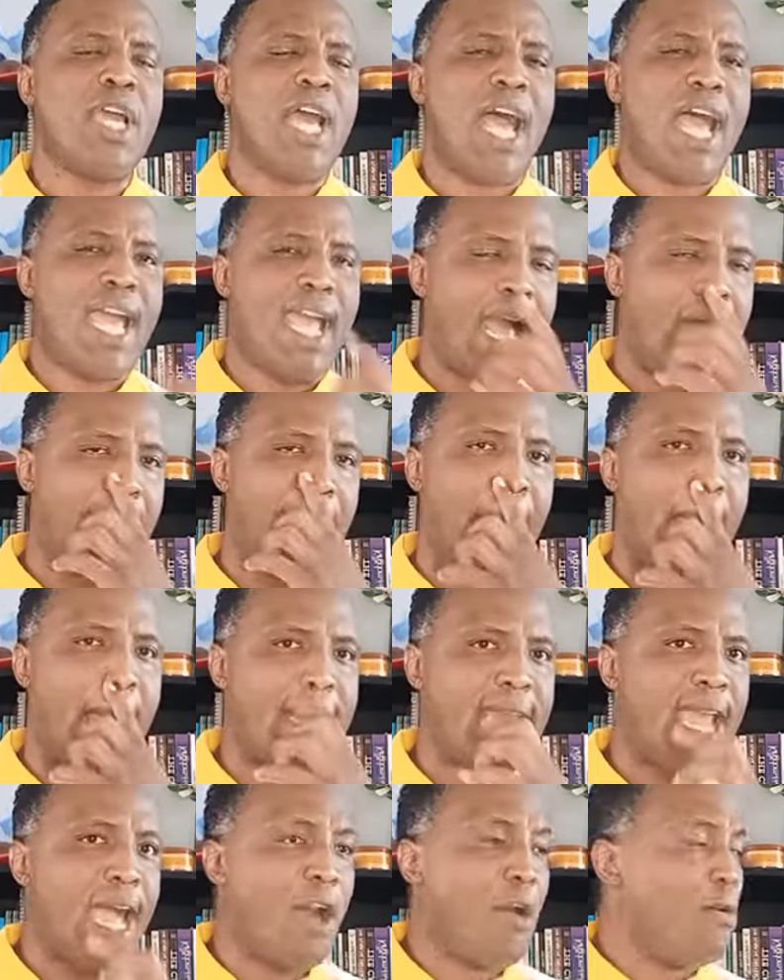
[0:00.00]
I, I,
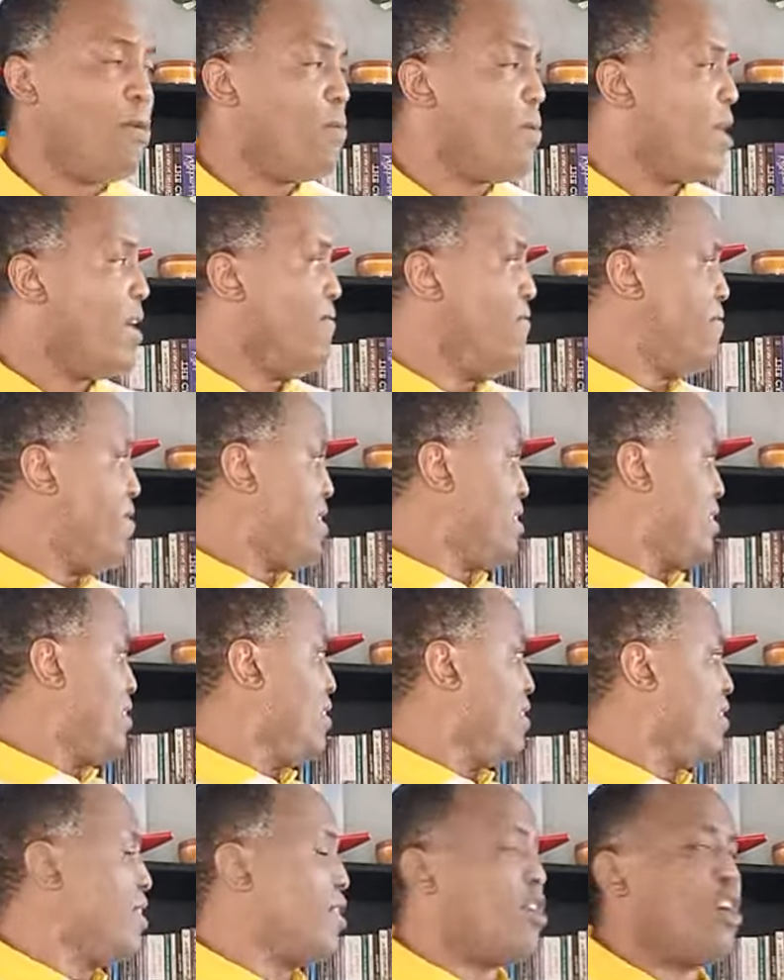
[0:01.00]
I now
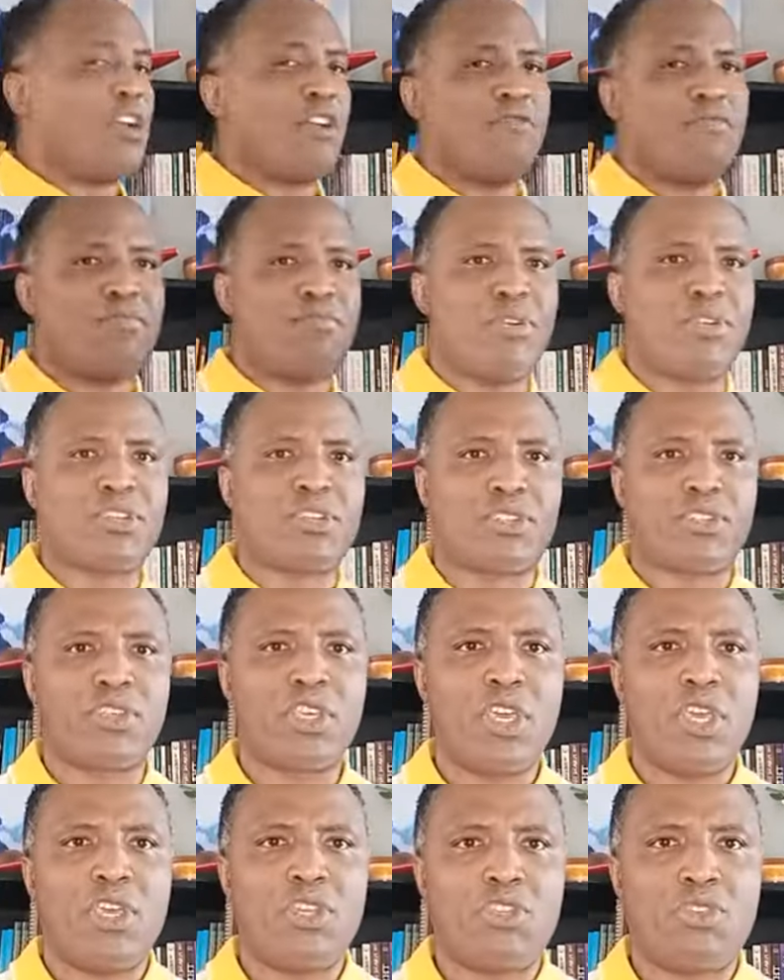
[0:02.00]
invested in a lot of books
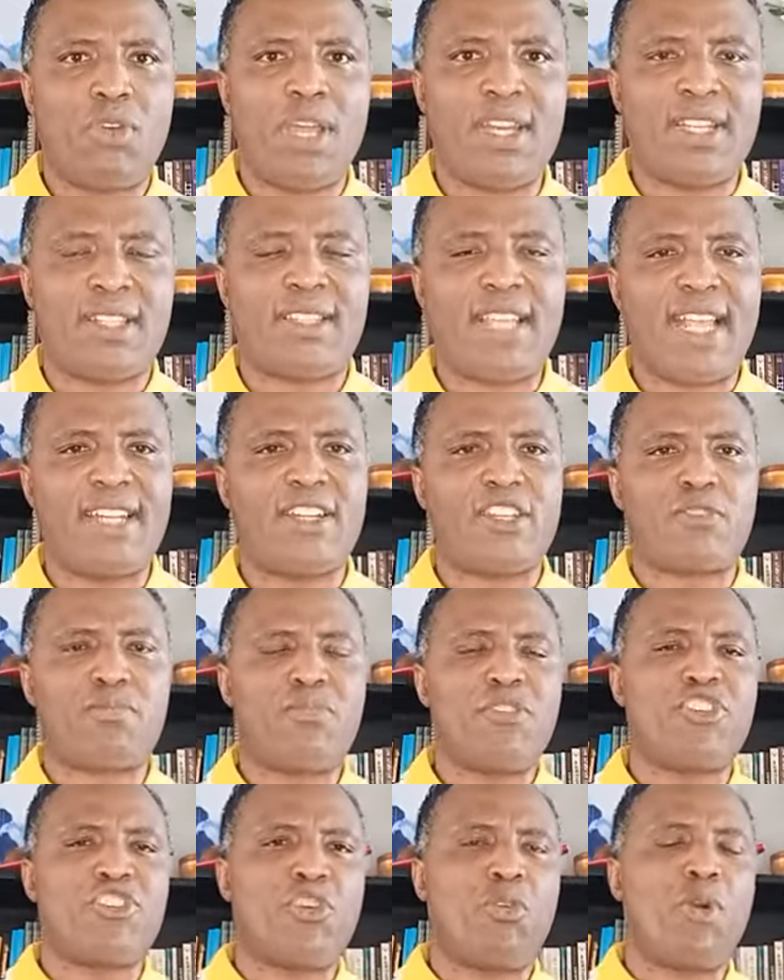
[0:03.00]
to understand the
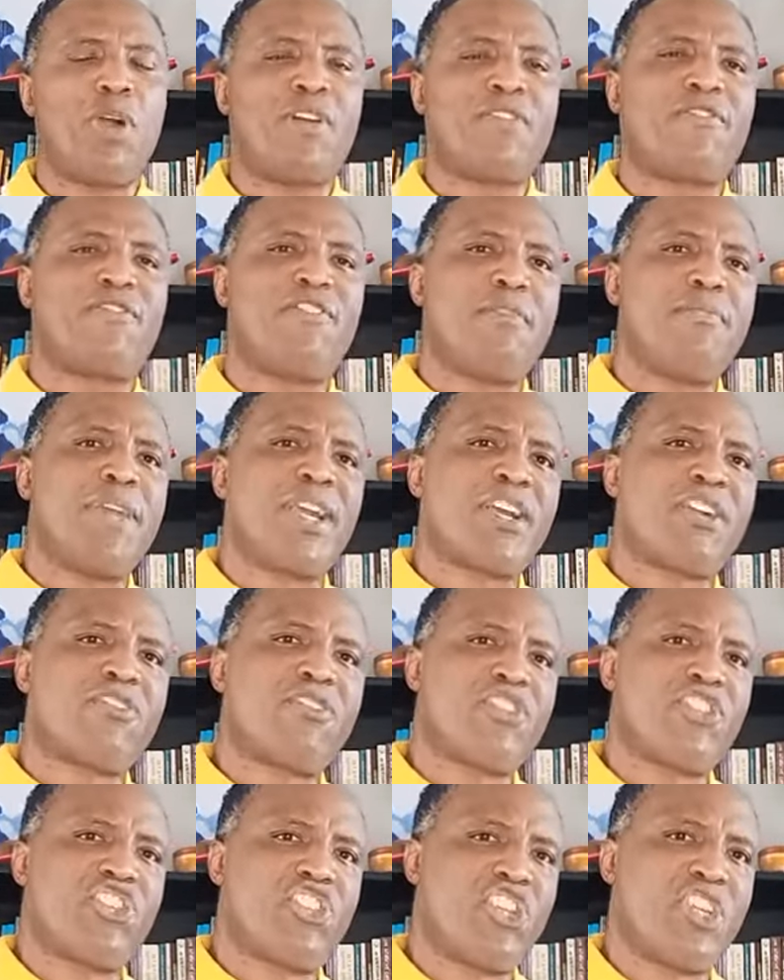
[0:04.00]
spiritual world from a
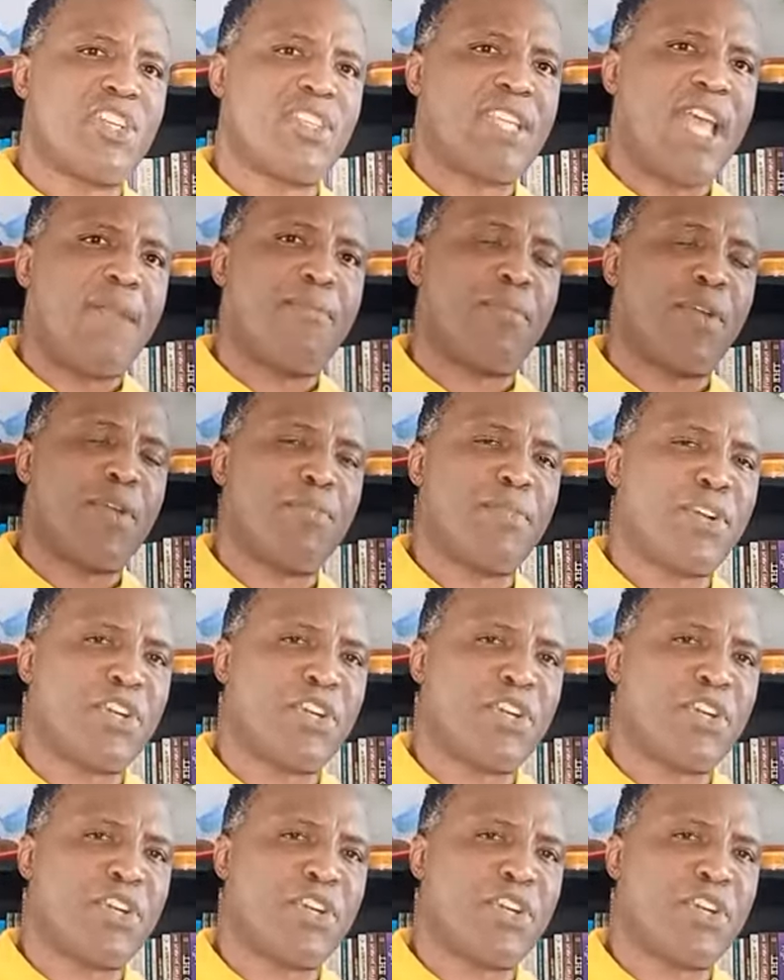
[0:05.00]
Christian standpoint.